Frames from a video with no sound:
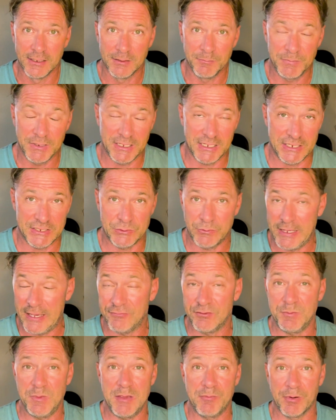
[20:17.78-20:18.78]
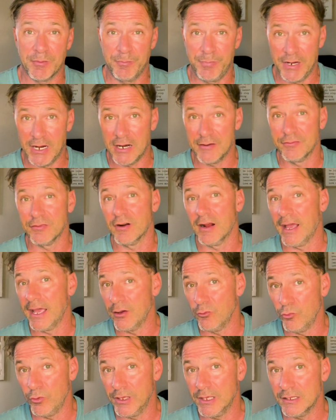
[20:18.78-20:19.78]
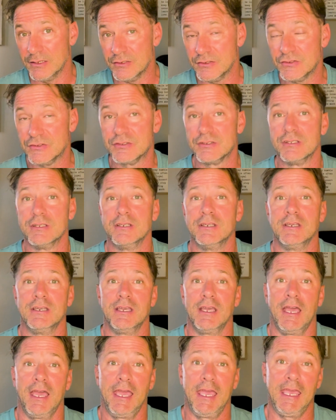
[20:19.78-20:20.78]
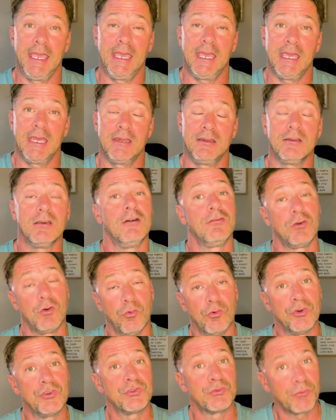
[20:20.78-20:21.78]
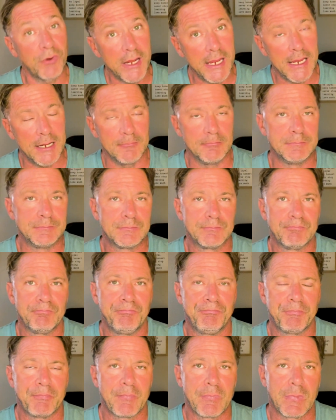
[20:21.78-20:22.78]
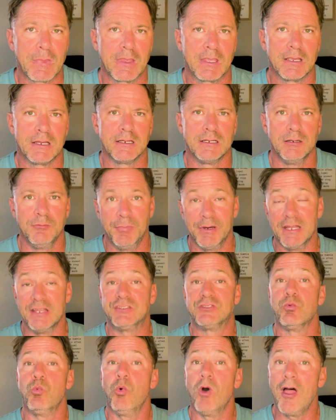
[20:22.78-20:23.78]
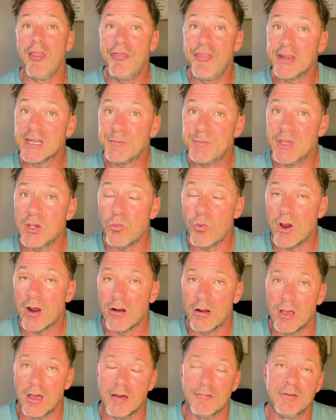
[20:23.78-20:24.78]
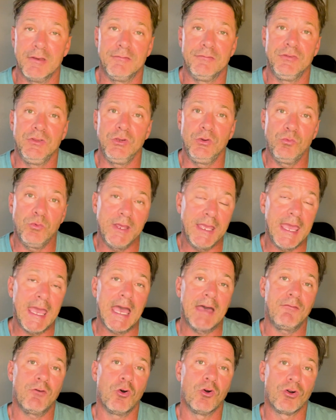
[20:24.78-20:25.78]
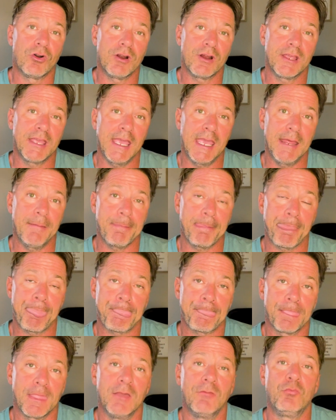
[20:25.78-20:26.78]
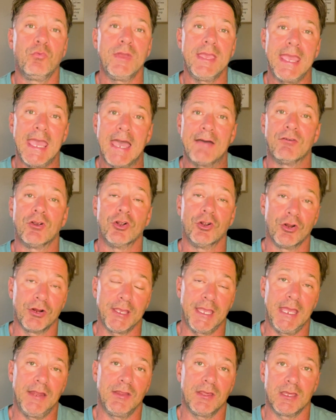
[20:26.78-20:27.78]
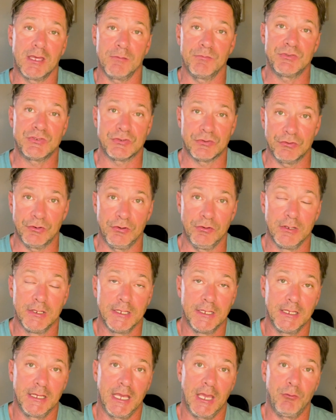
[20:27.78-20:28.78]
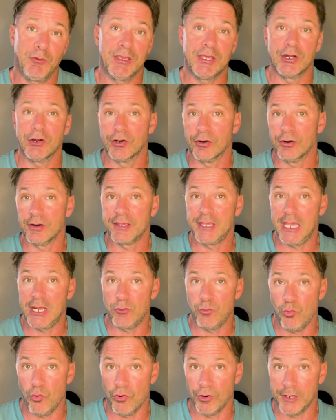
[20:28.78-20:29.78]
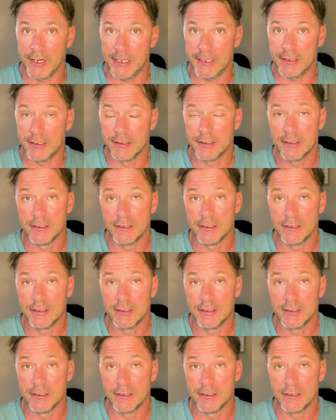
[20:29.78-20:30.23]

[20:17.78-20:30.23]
because we have to be prepared for high winds and, of course, rain. But it's one thing to be aware of. If we have a hurricane that comes through and we get a hurricane warning,